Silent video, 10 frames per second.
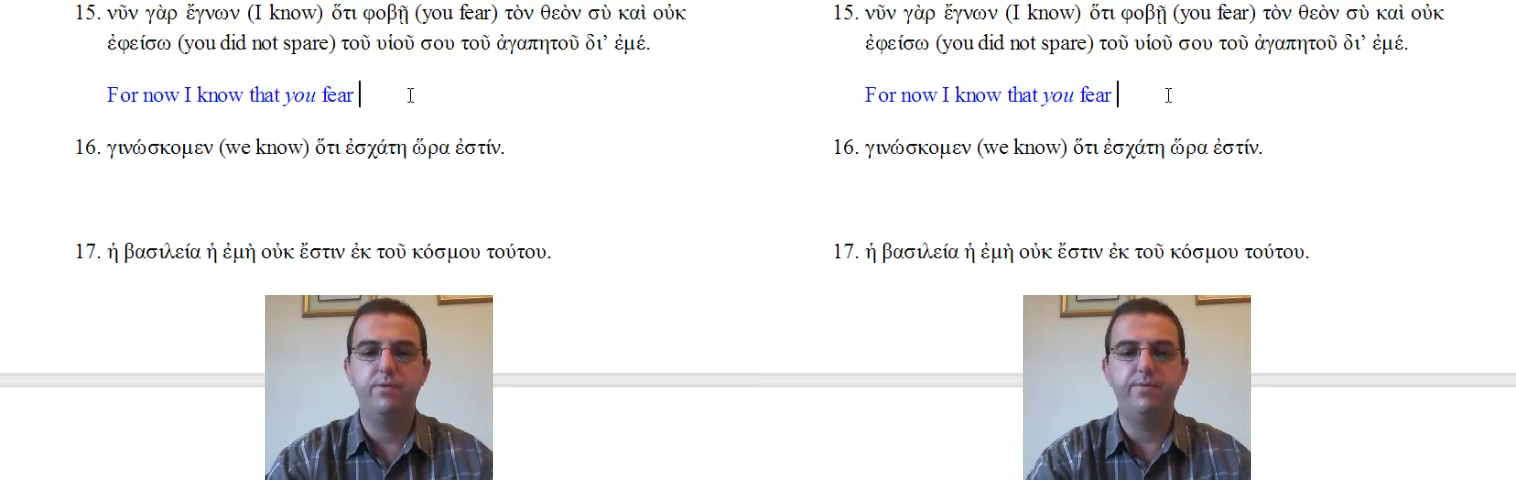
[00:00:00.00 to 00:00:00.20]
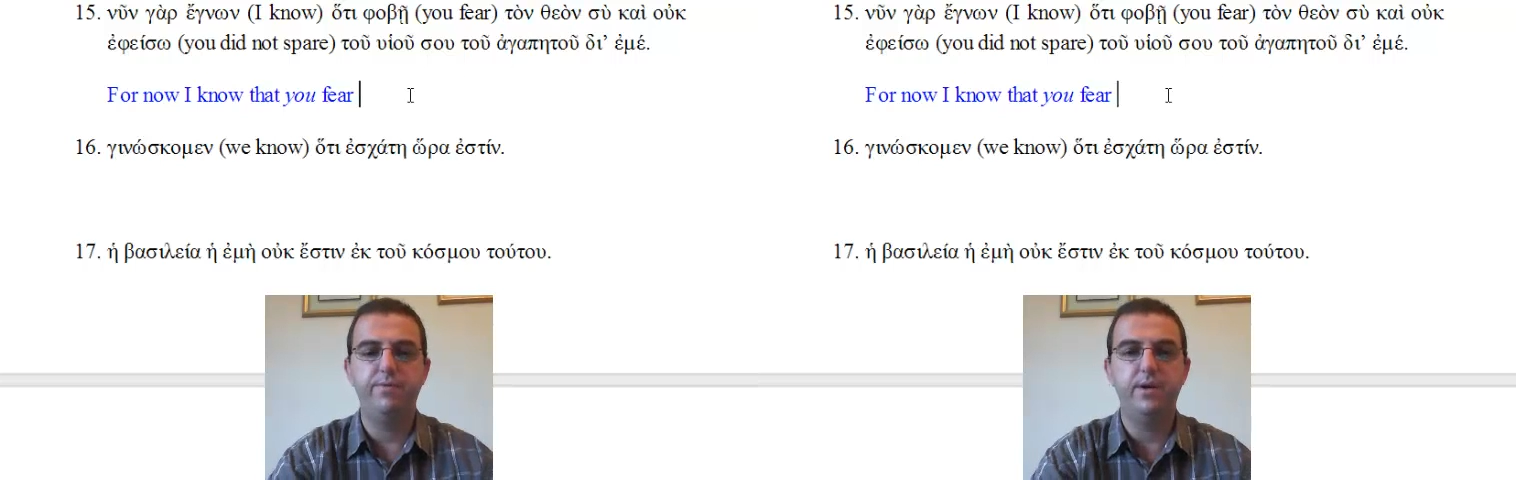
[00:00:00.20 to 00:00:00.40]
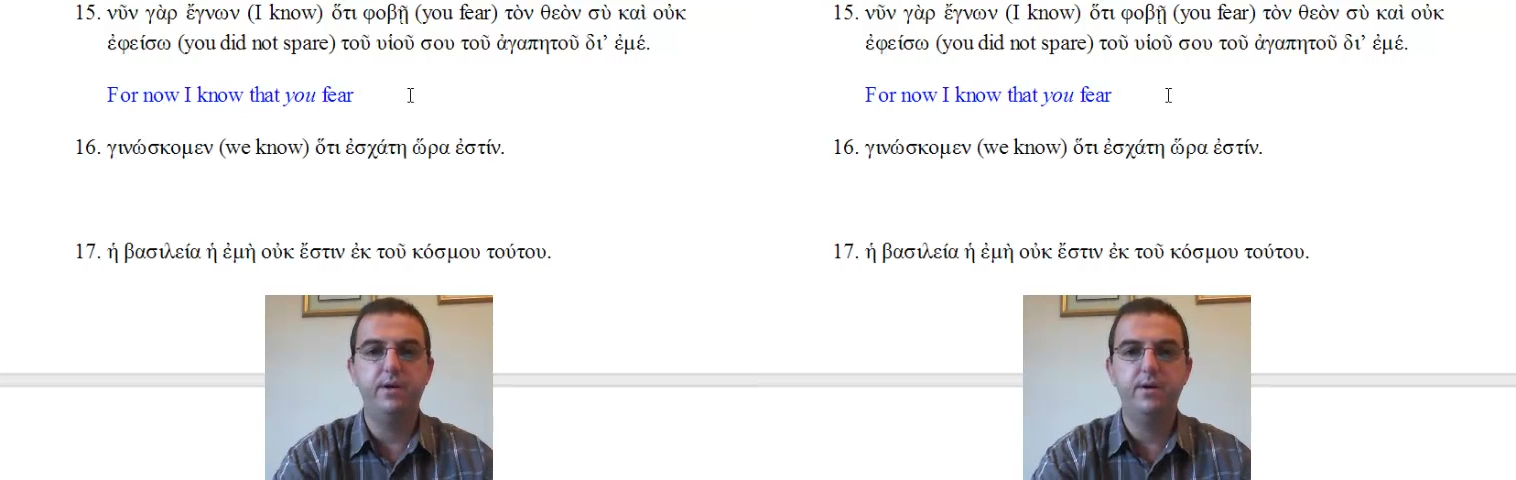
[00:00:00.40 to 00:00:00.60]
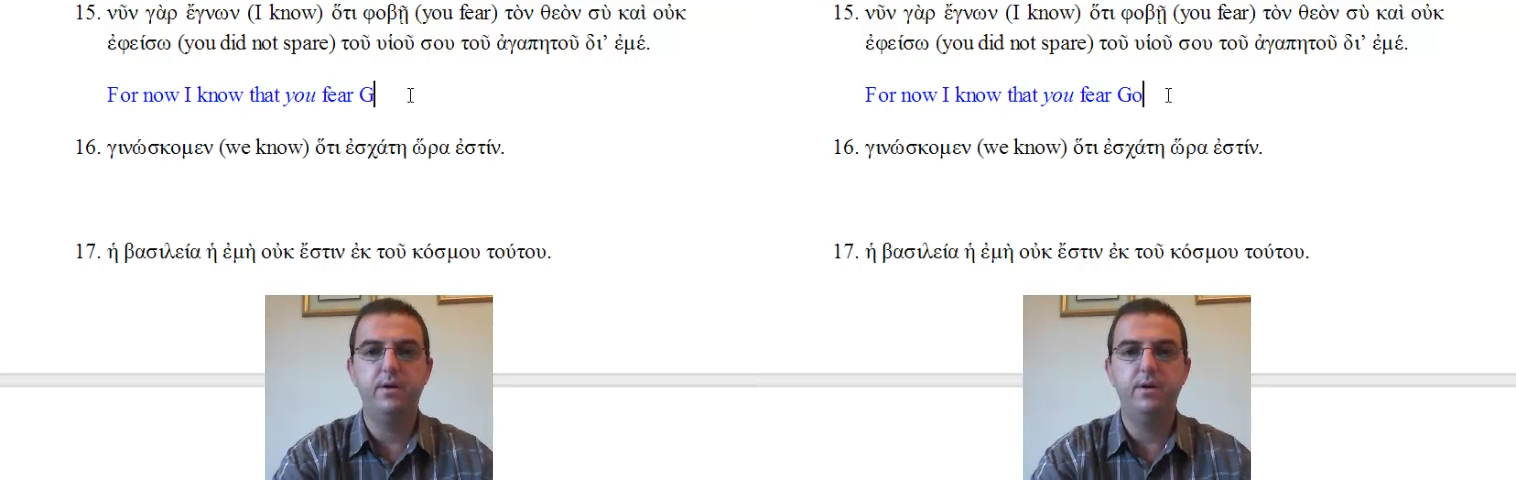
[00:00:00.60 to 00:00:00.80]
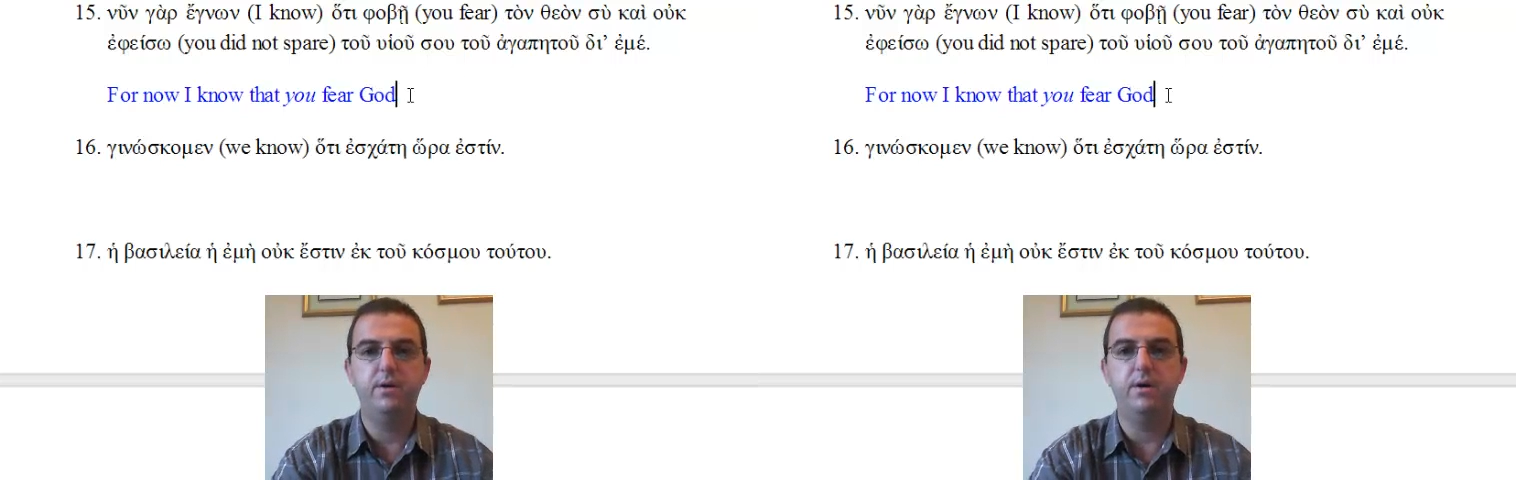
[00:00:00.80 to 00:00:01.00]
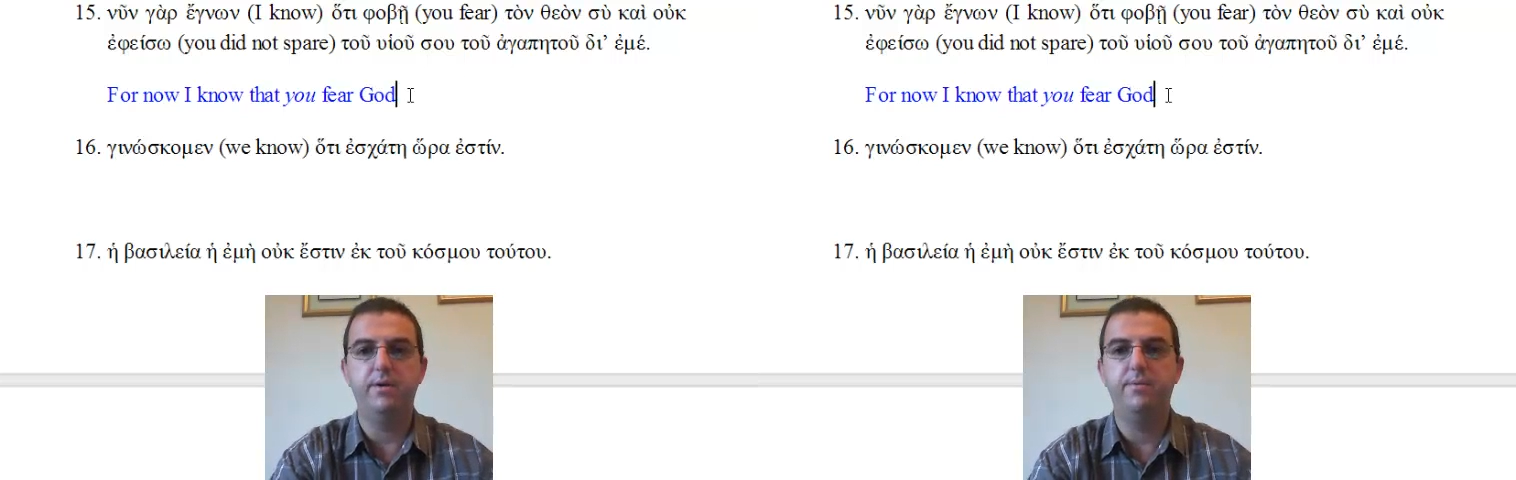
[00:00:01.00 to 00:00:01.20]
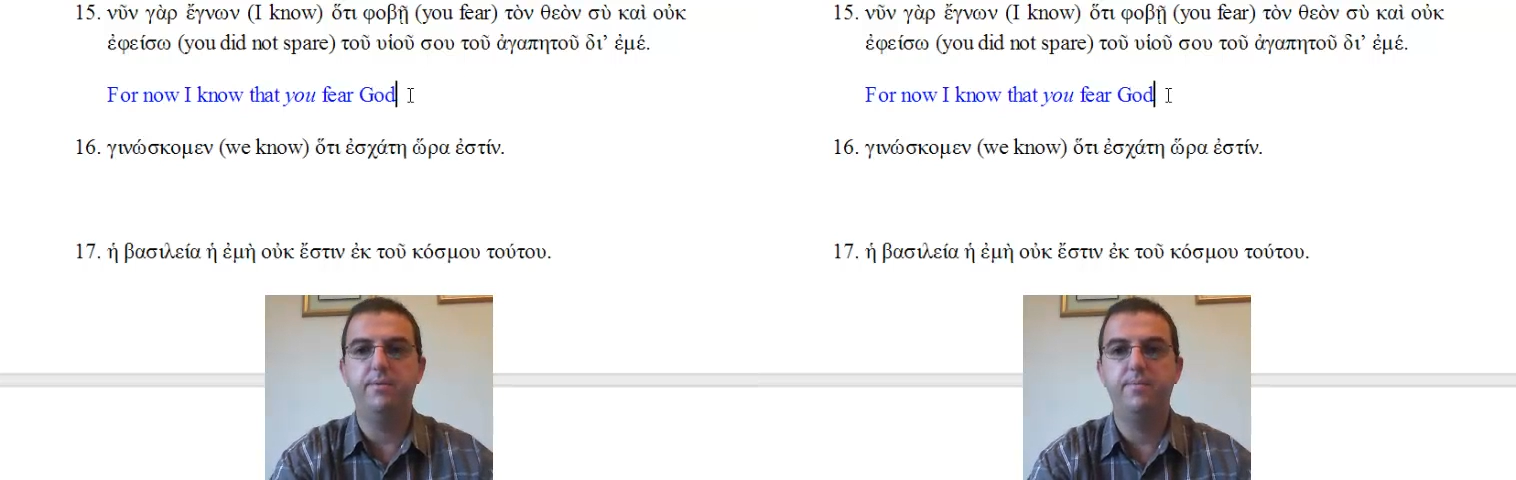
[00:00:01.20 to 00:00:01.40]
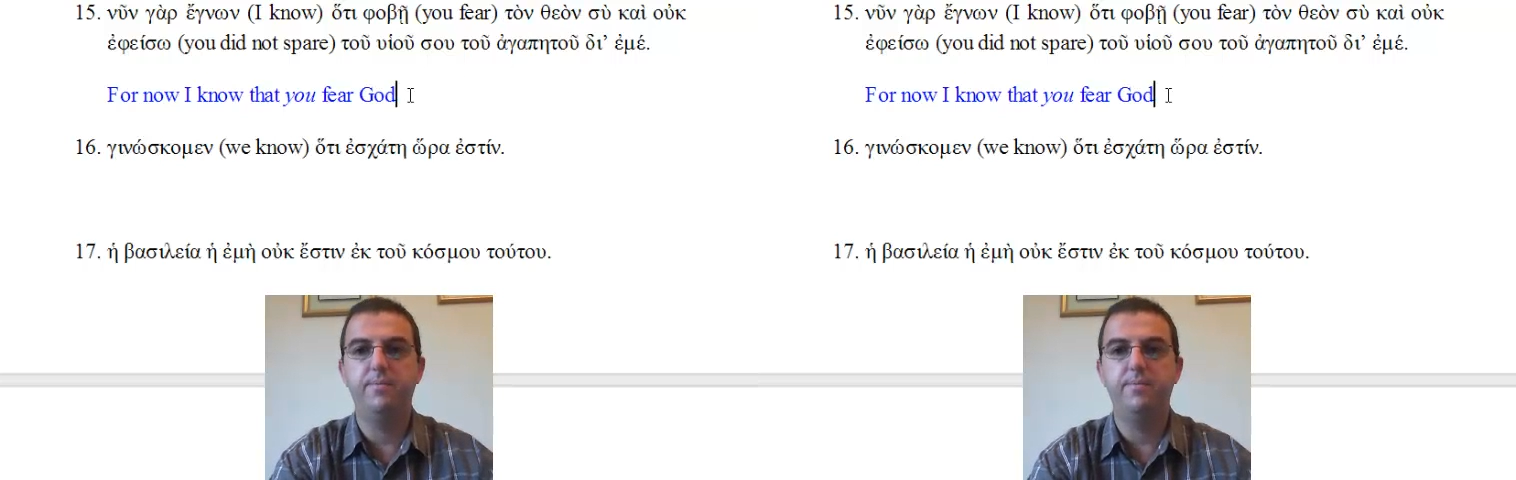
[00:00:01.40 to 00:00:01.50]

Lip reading: you fear God.